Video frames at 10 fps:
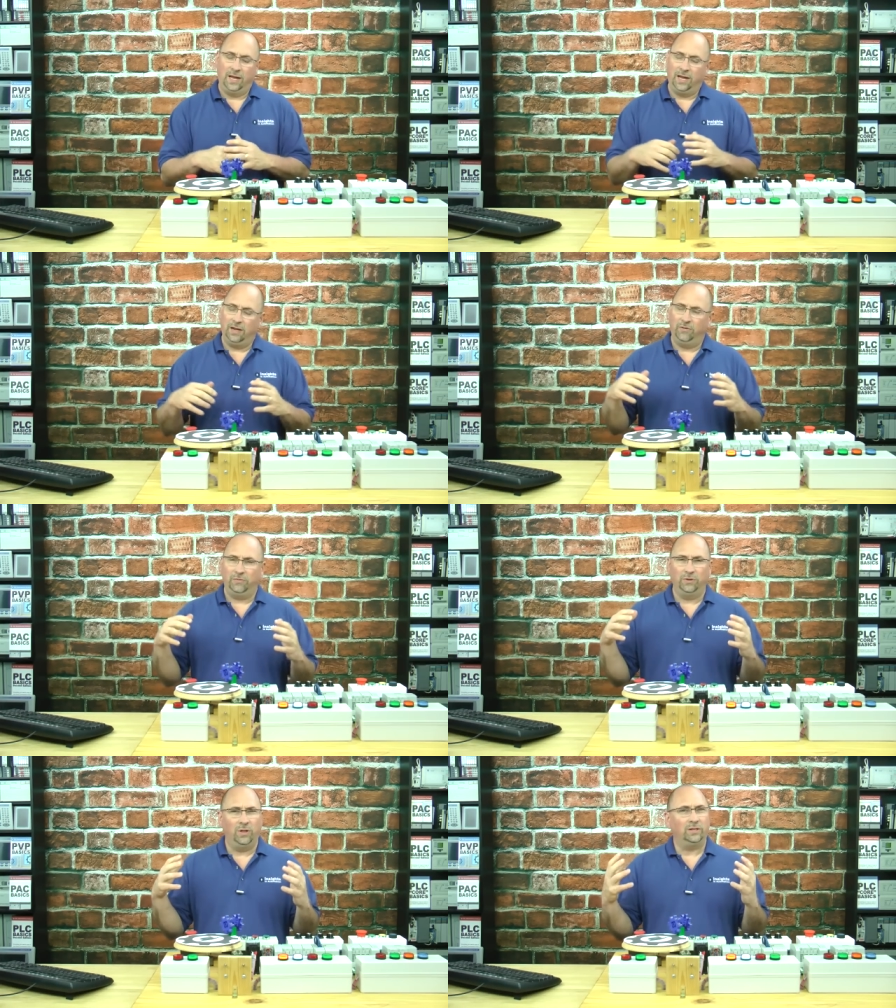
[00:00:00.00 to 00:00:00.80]
And
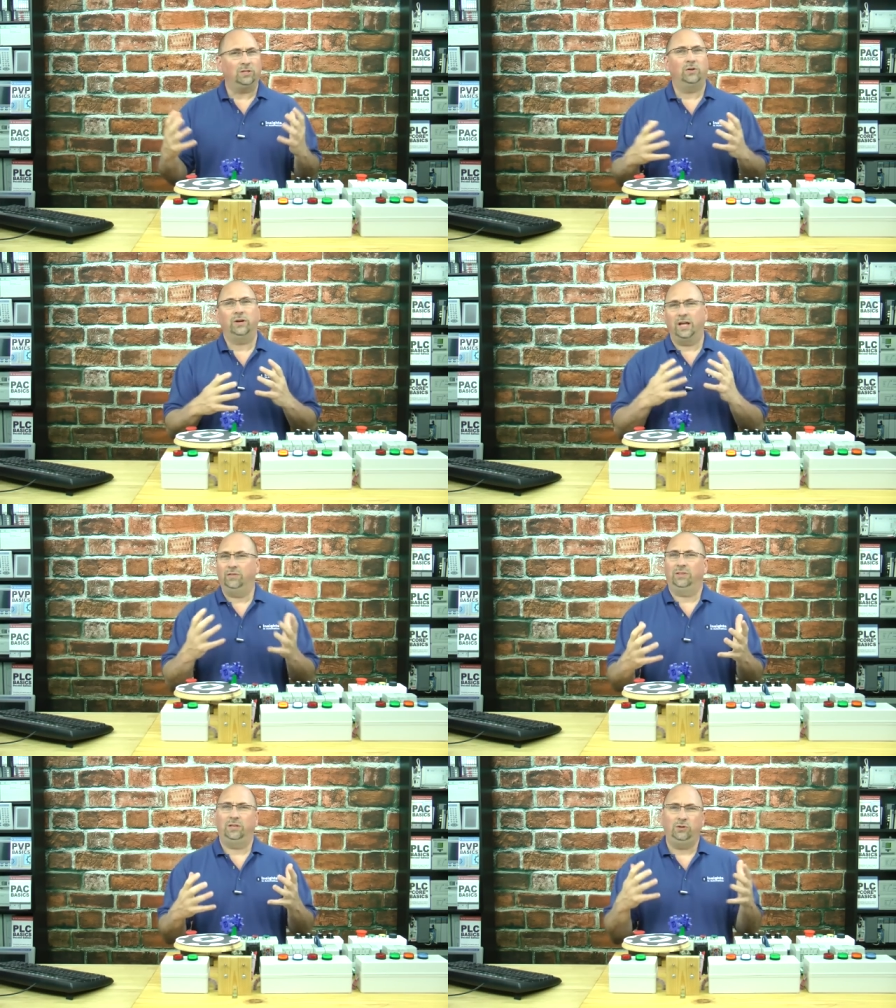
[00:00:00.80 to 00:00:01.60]
if you'd like to learn
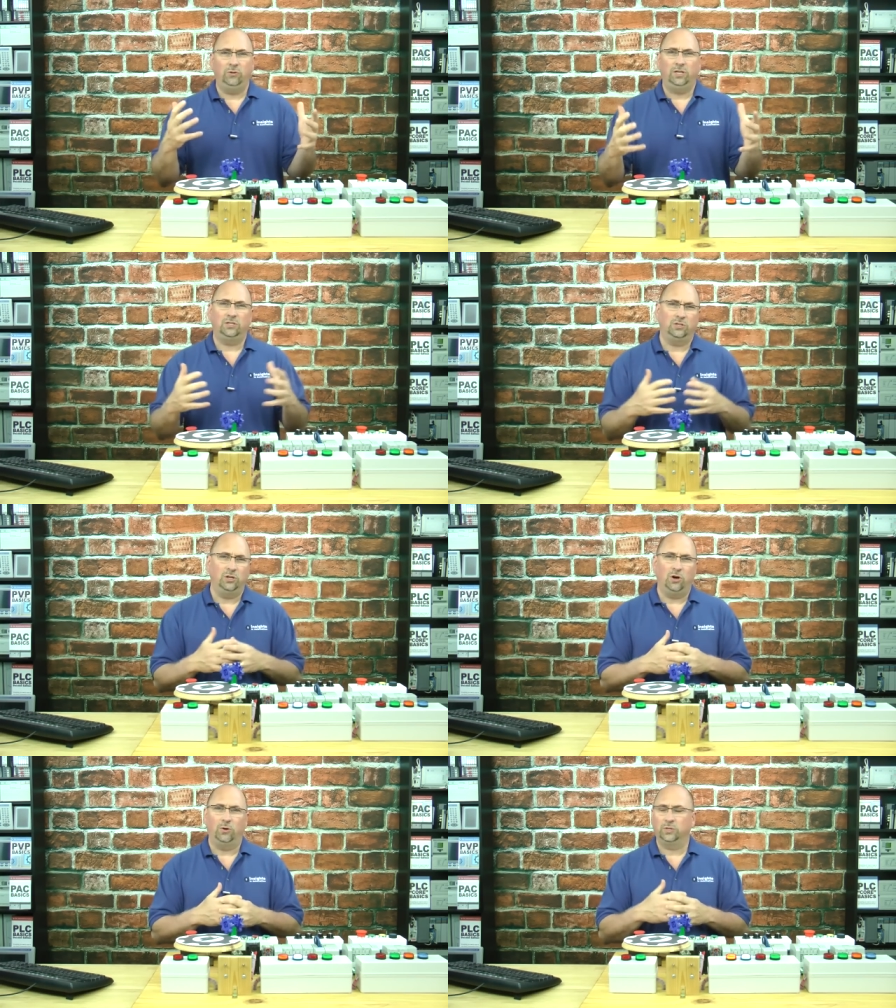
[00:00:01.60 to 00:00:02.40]
everything you need to
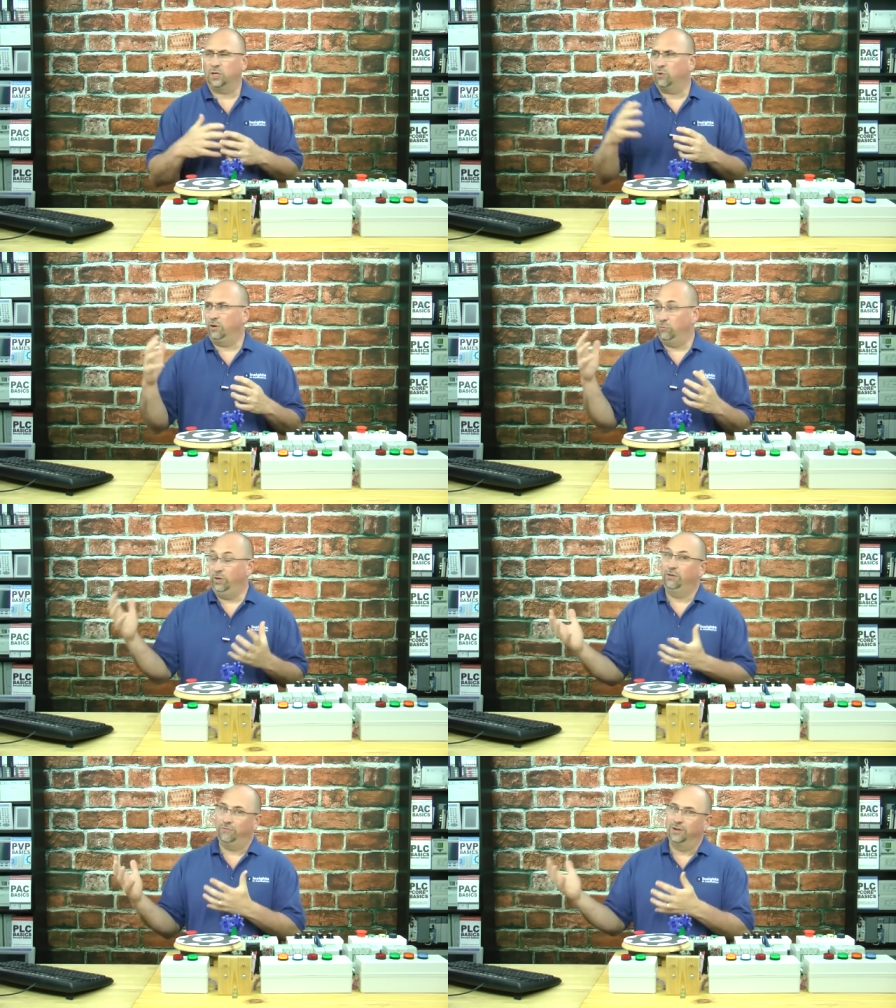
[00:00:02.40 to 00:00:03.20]
know to create
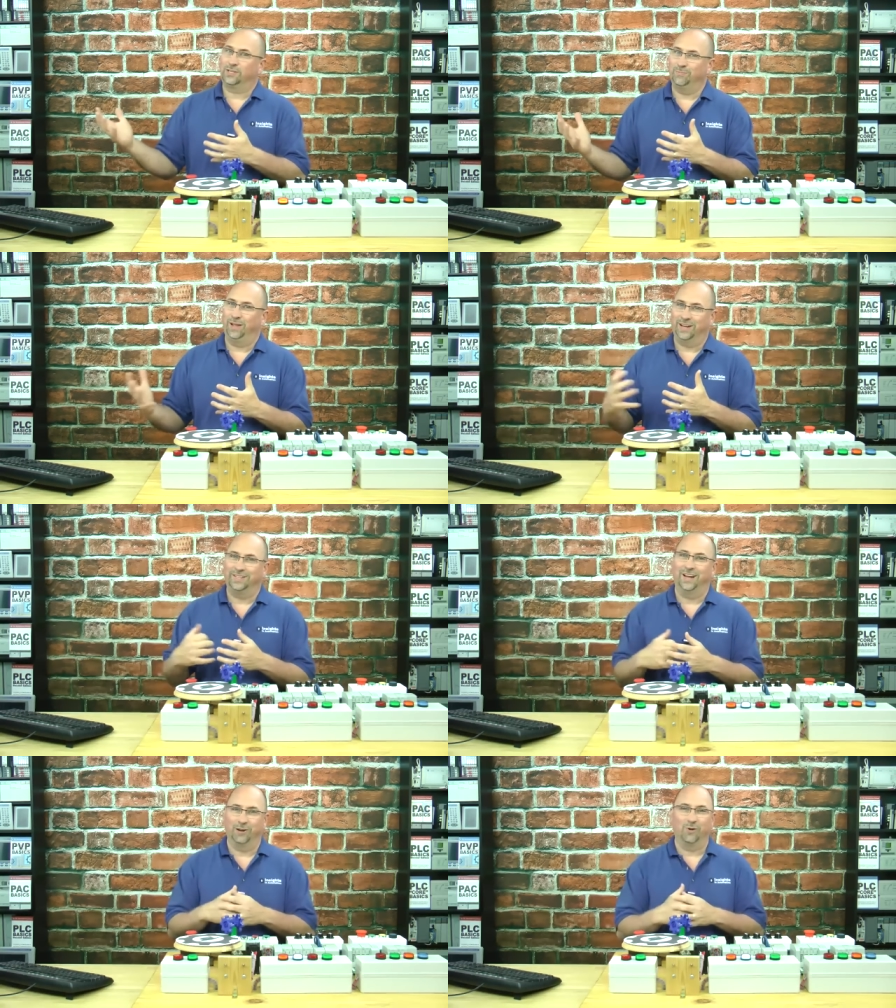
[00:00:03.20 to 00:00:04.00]
real function
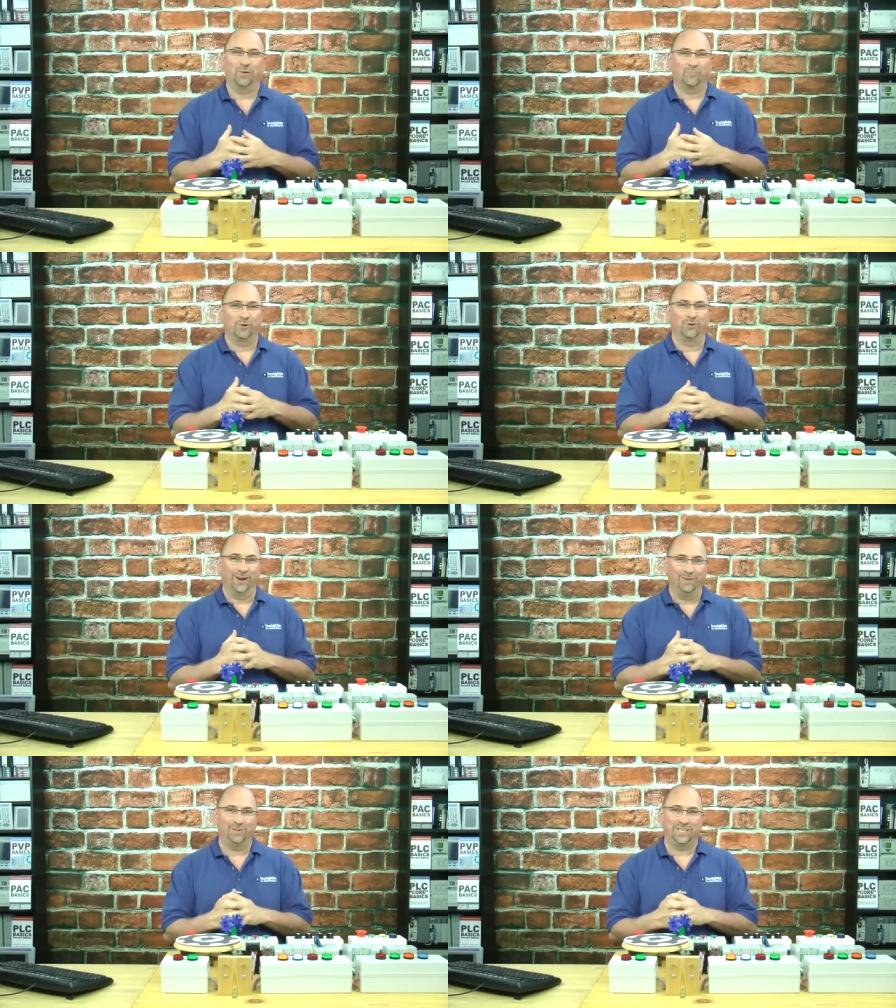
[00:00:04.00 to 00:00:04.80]
block diagram
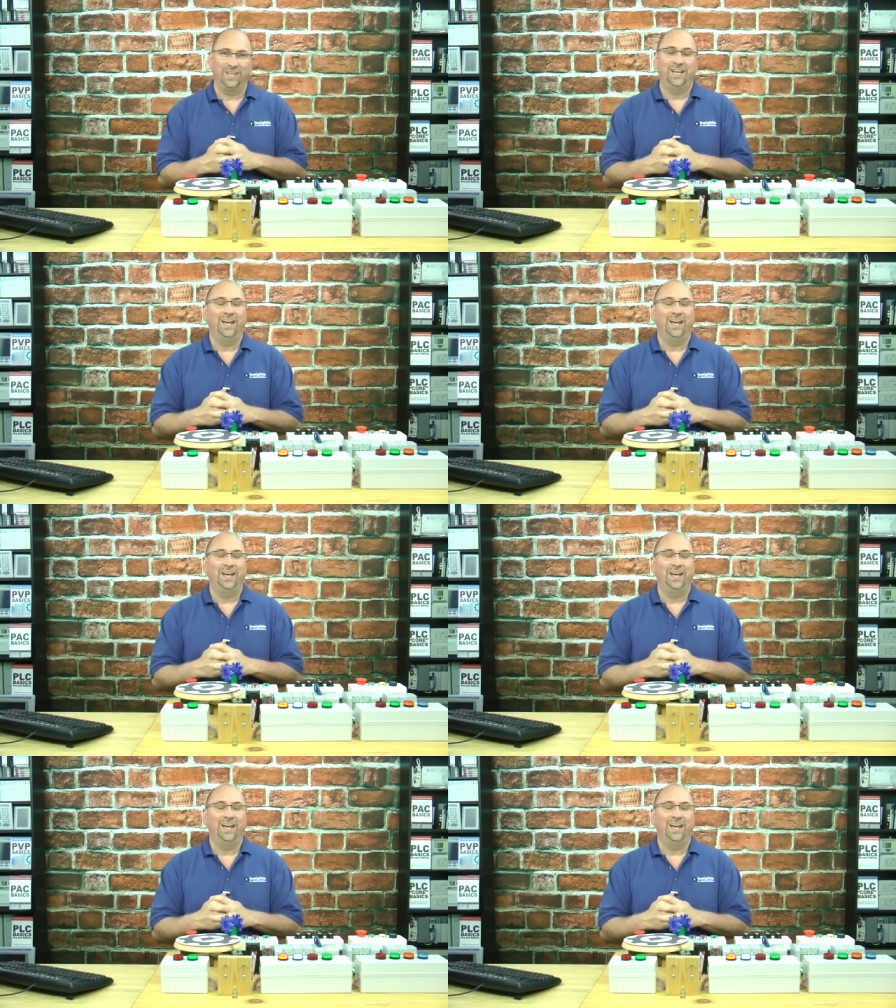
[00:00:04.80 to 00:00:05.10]
programs,